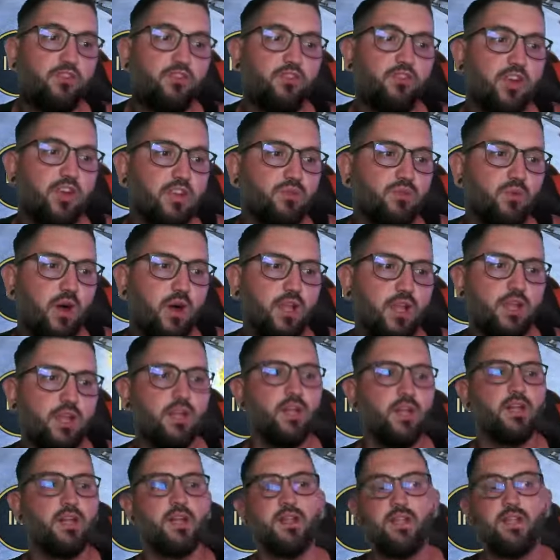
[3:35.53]
failed one,
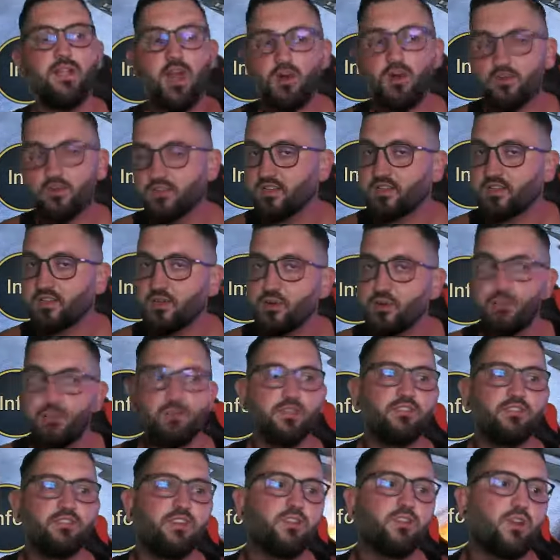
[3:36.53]
and that was the
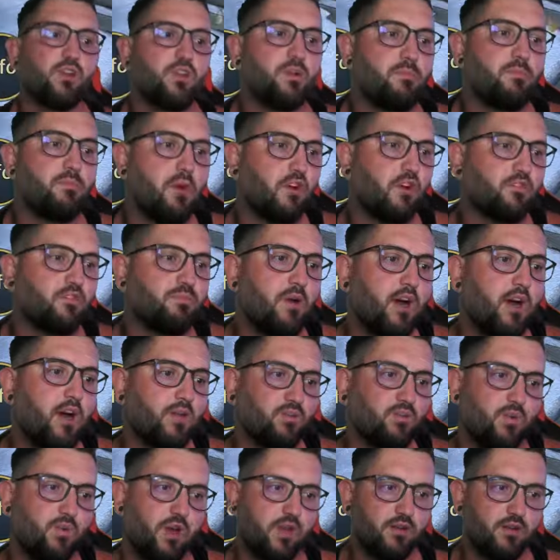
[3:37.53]
3% on the boss part,
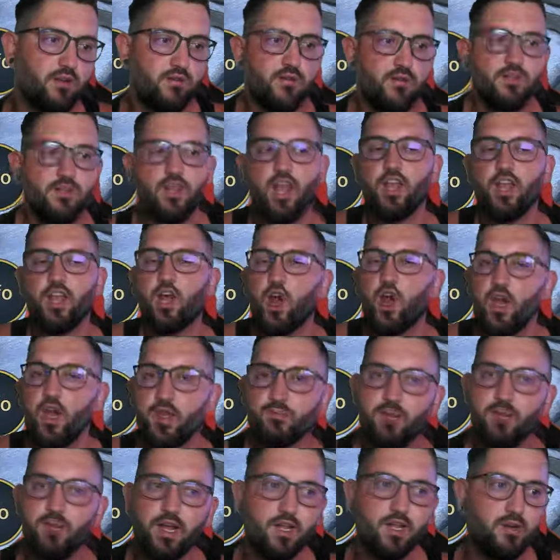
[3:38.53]
where I got
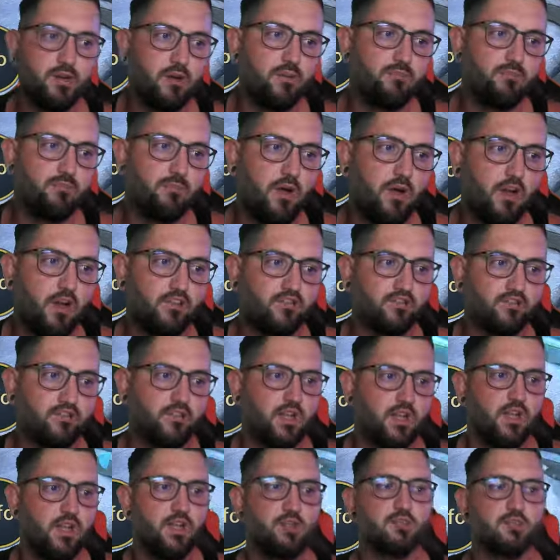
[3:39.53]
hit by the boss
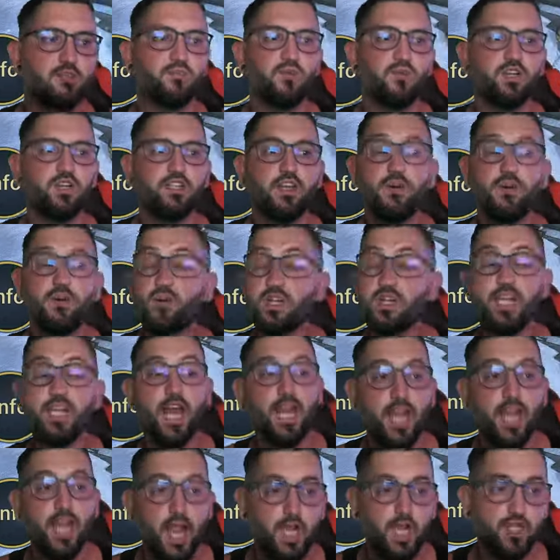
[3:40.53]
with a
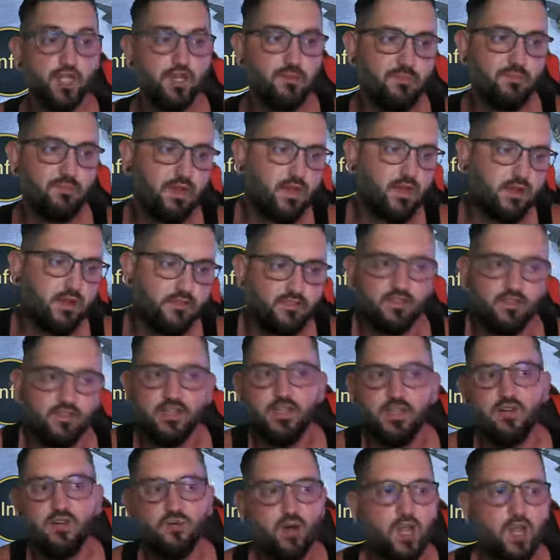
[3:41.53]
retaliation because,
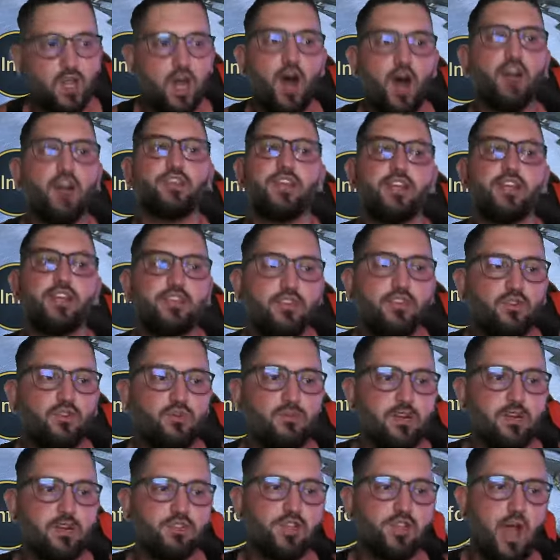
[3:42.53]
well, Artak did too much